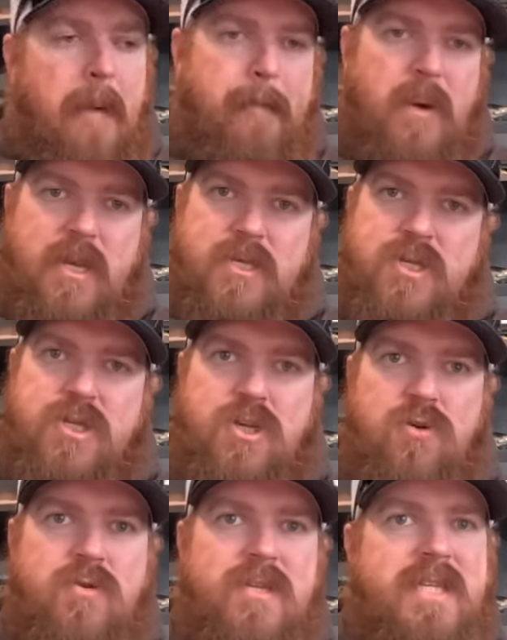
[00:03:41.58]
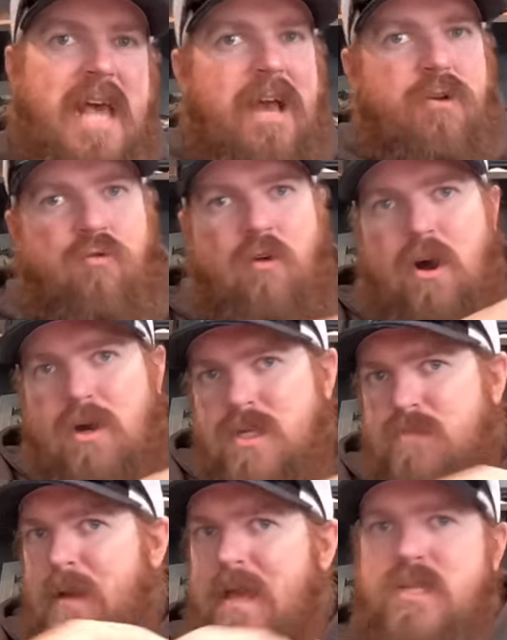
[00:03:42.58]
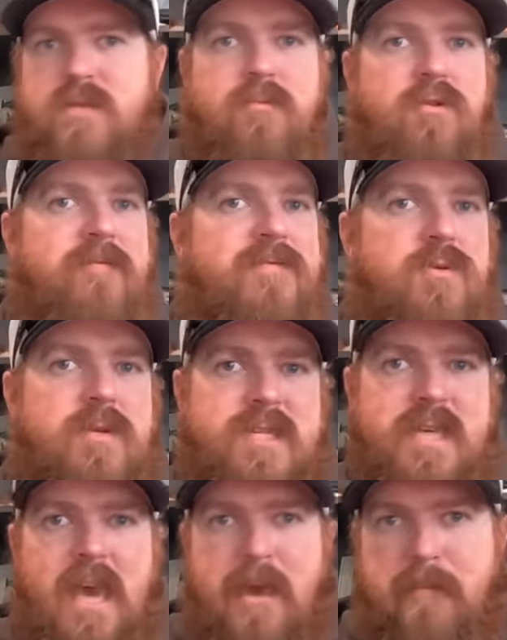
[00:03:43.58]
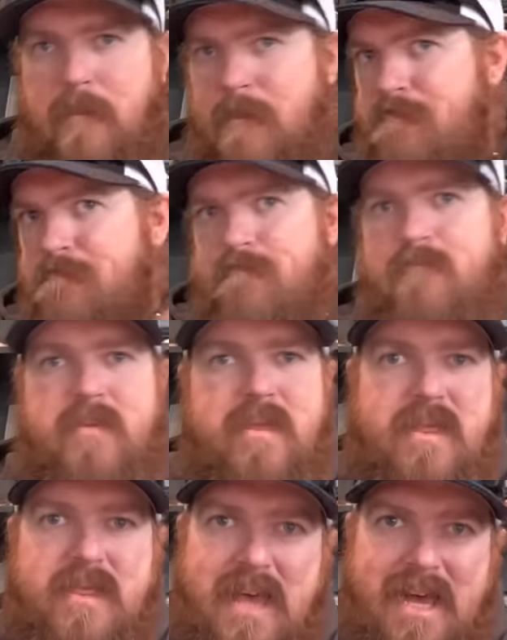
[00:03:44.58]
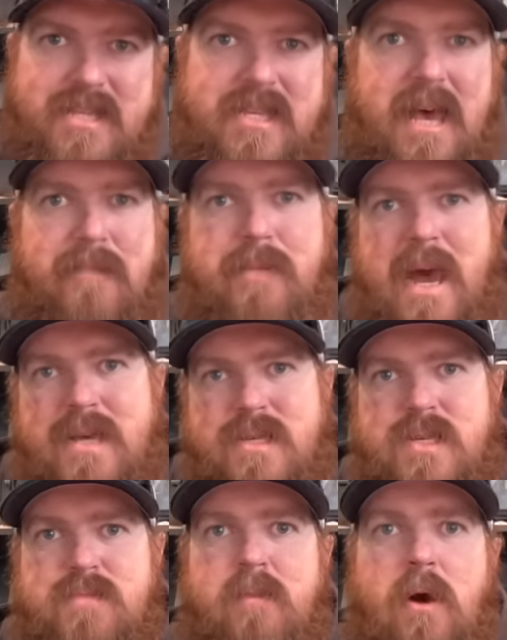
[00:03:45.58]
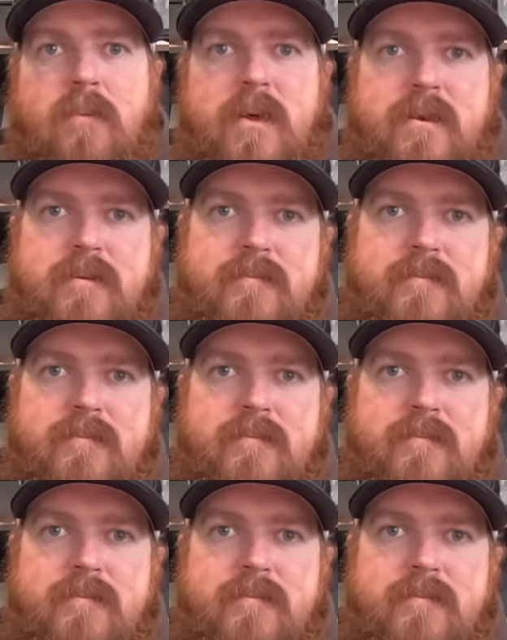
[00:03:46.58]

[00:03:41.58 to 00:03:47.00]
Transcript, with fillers: but as soon as that Crawz makes a move to escape, that's that bass's moment.